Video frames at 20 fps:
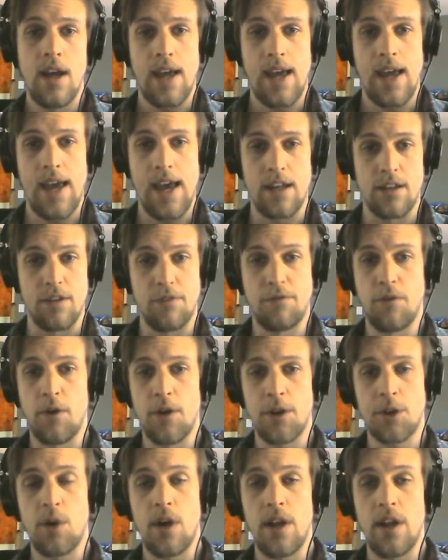And the
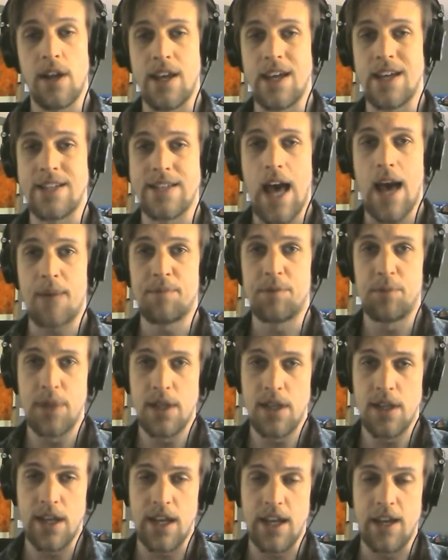4th quality,
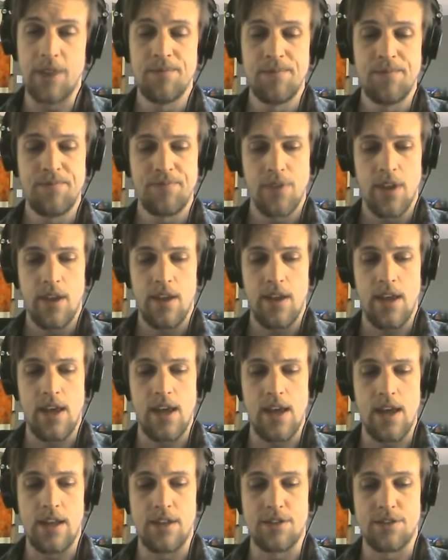adaptability,
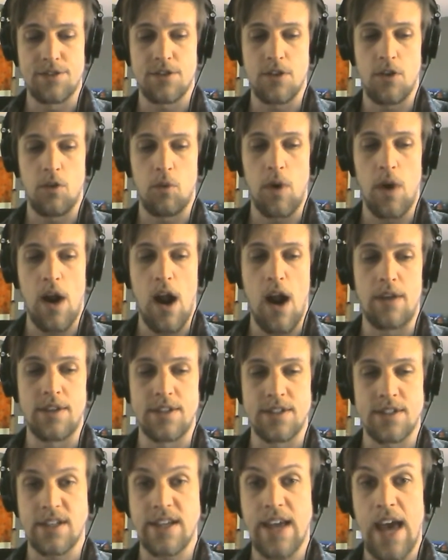is where
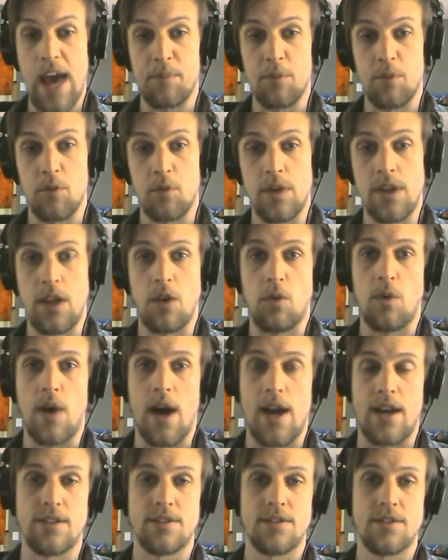this gap really
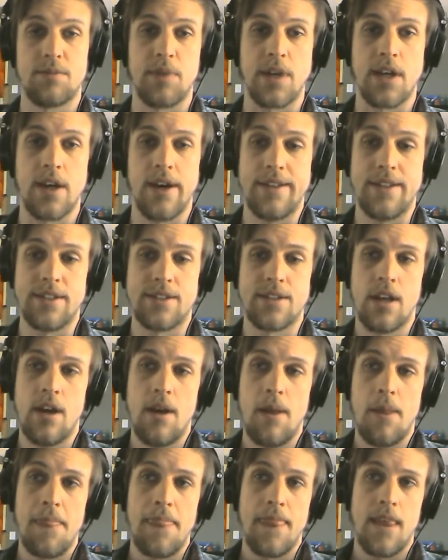widens, because
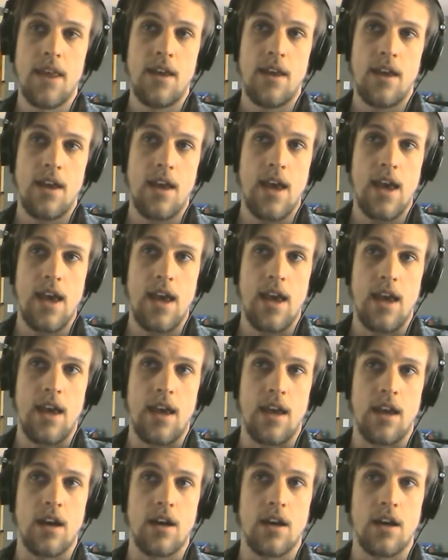
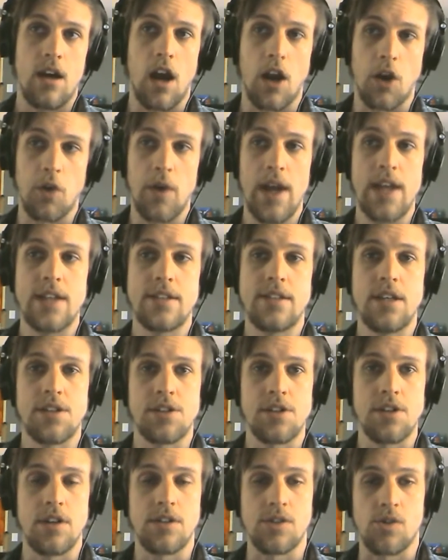a great
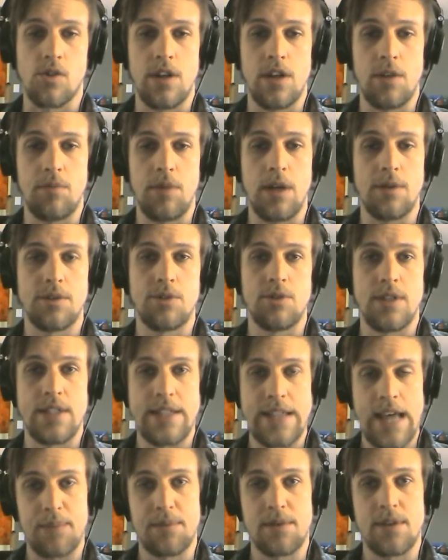teacher is going to be able to
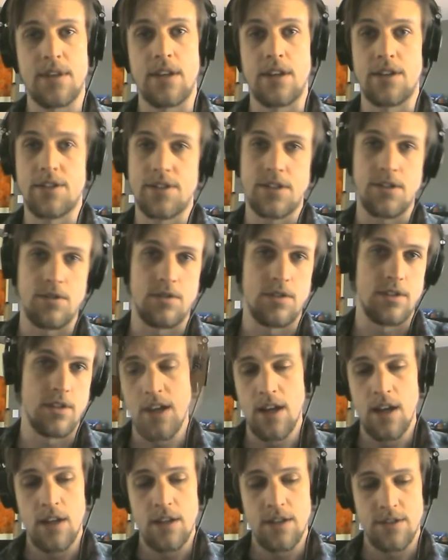adapt to their students.
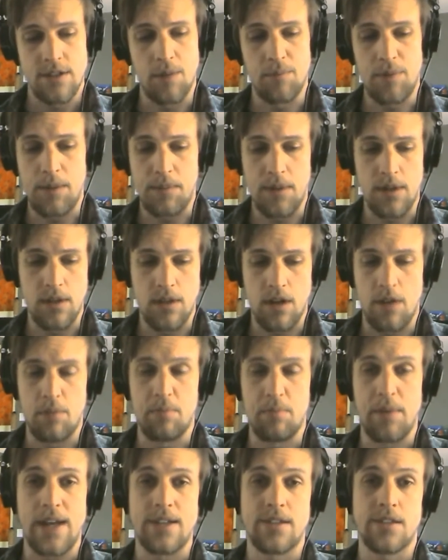Some people learn
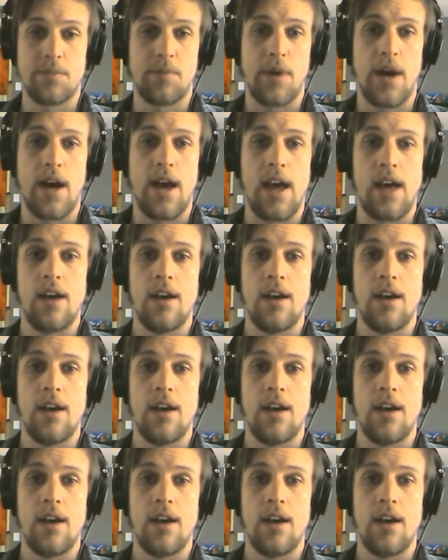best by